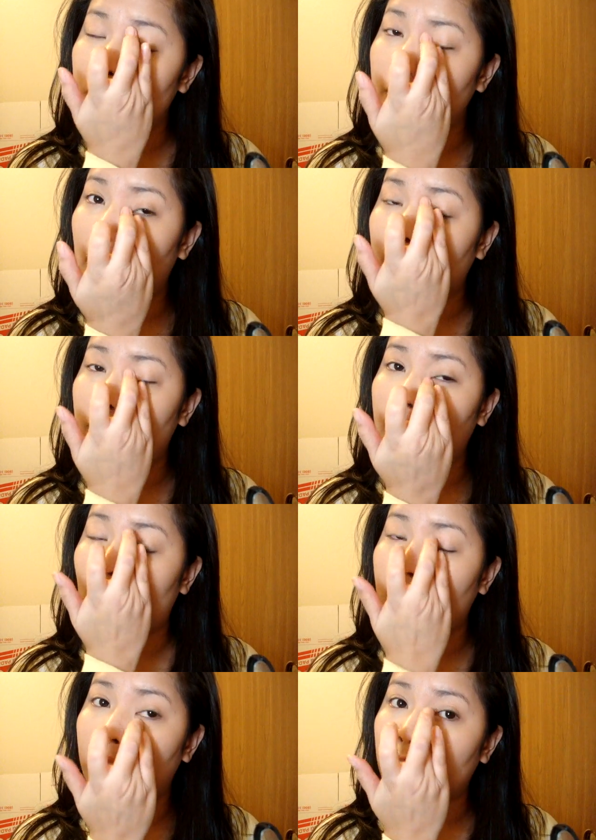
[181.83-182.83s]
to melt the
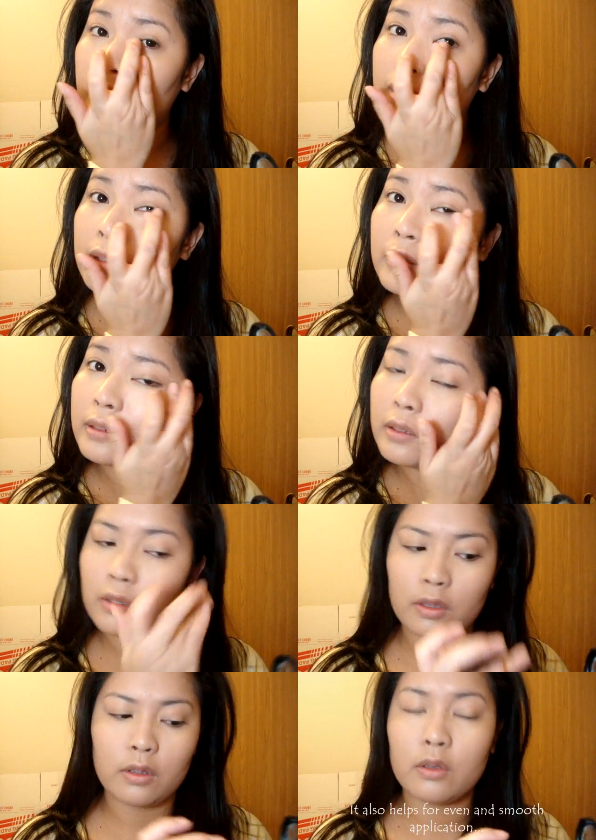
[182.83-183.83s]
product.
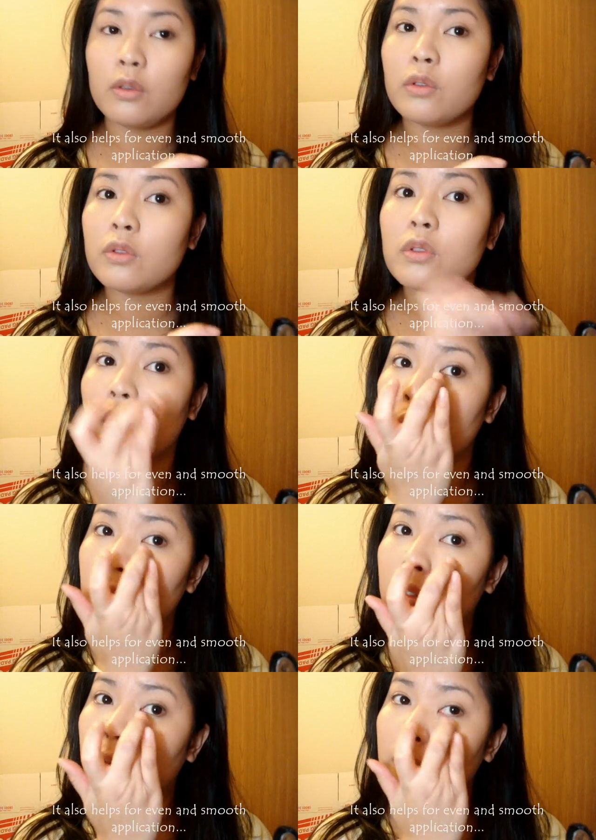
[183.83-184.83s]
So
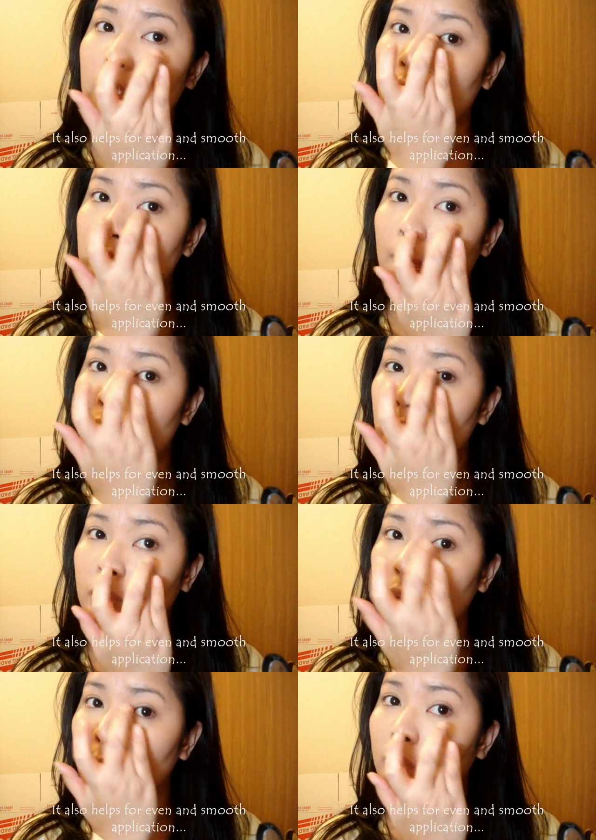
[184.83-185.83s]
you don't need a
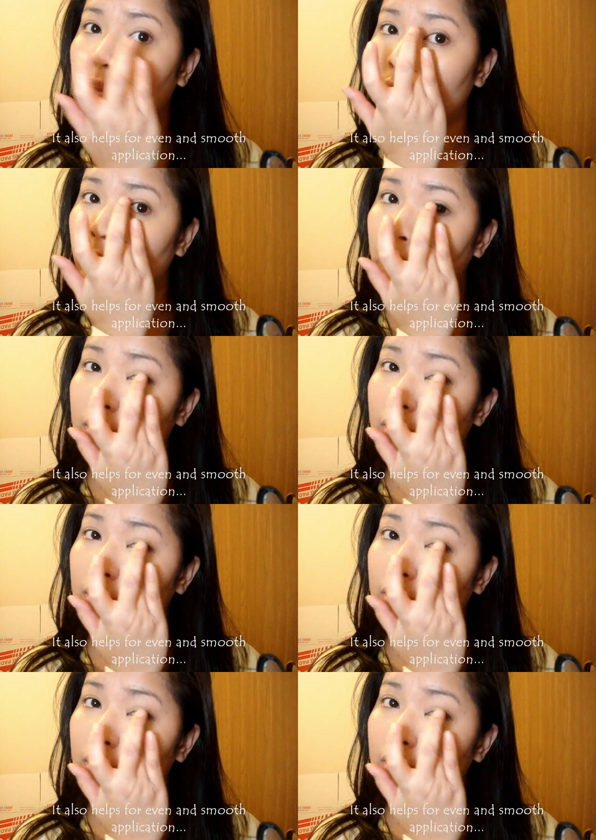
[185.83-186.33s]
special tool for